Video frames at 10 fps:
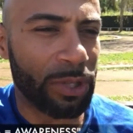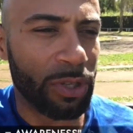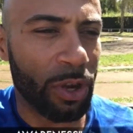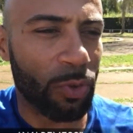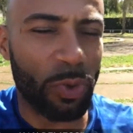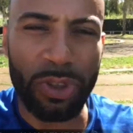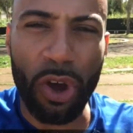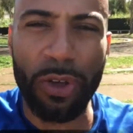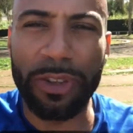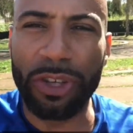you know, with
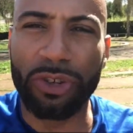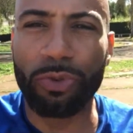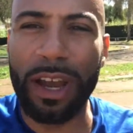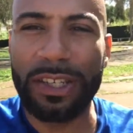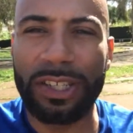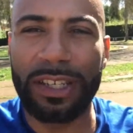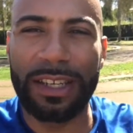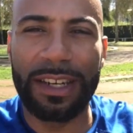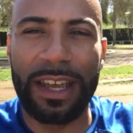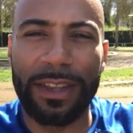all the
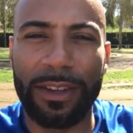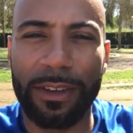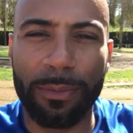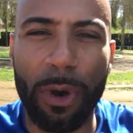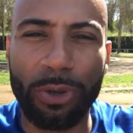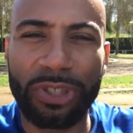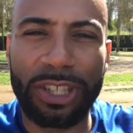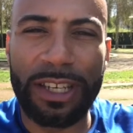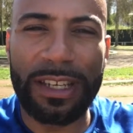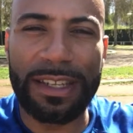aggression and the
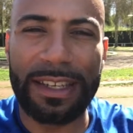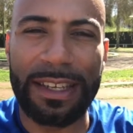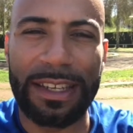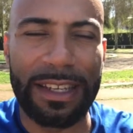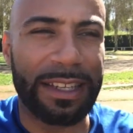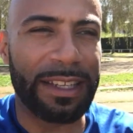emotions and